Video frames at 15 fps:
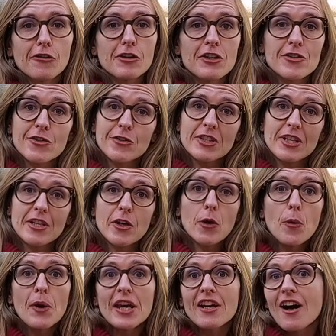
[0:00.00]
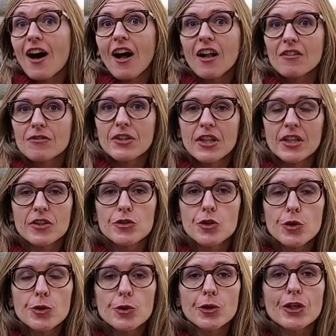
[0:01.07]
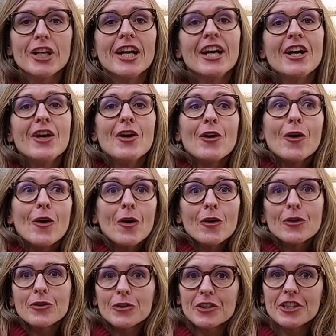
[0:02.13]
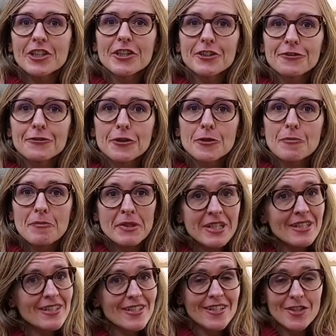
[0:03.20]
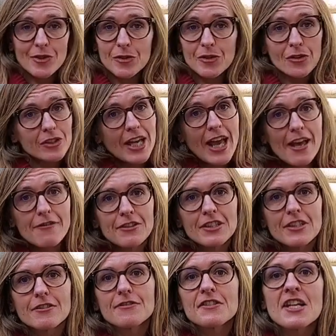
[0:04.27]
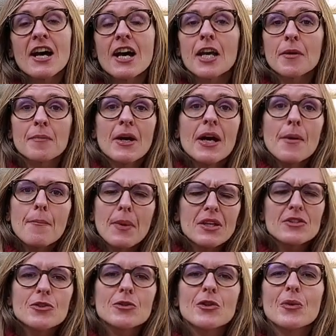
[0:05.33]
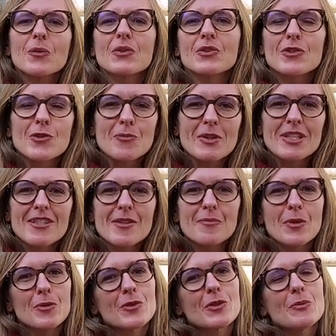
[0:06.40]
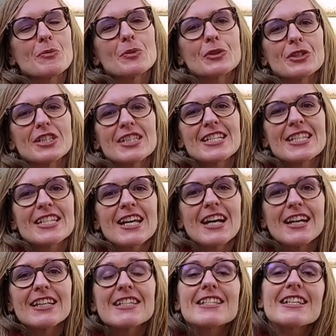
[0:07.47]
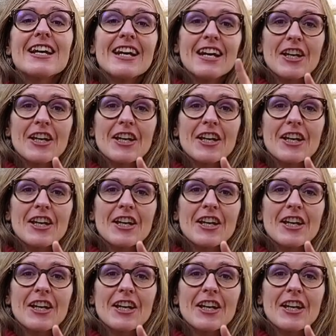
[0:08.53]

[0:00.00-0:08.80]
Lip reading: Florence on a quick half-day tour, or you're here for business, you don't have enough time, but you don't want to miss the most important sites,